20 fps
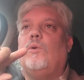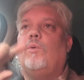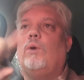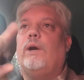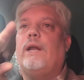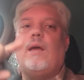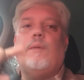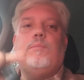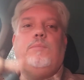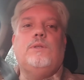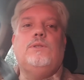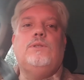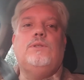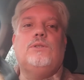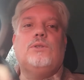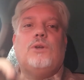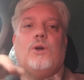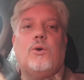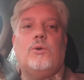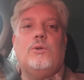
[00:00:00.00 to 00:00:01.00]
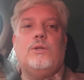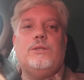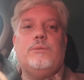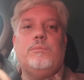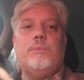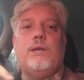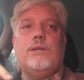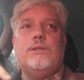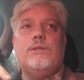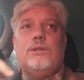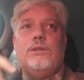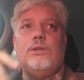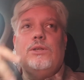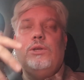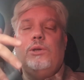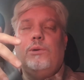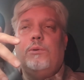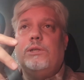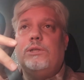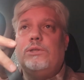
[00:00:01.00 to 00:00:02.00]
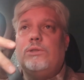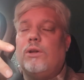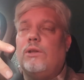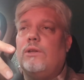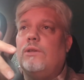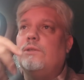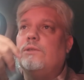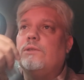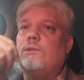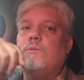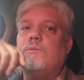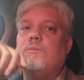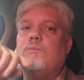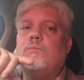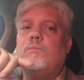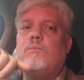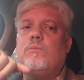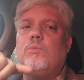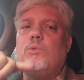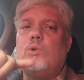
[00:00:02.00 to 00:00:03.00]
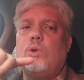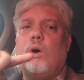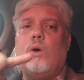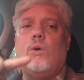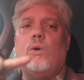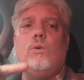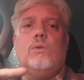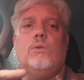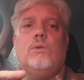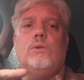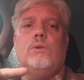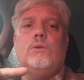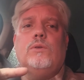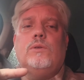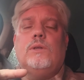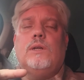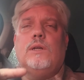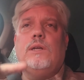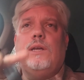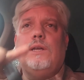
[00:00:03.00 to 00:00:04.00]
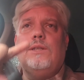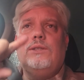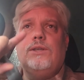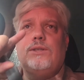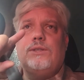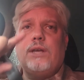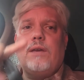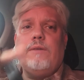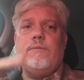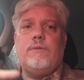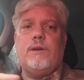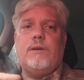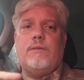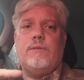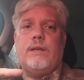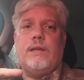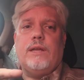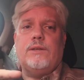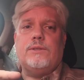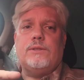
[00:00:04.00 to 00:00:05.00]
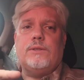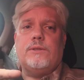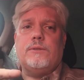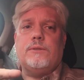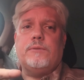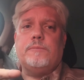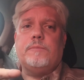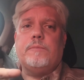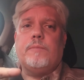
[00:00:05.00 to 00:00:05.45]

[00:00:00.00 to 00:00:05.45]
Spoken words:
What happens is gold is measured in US dollars. Gold is a safe haven asset.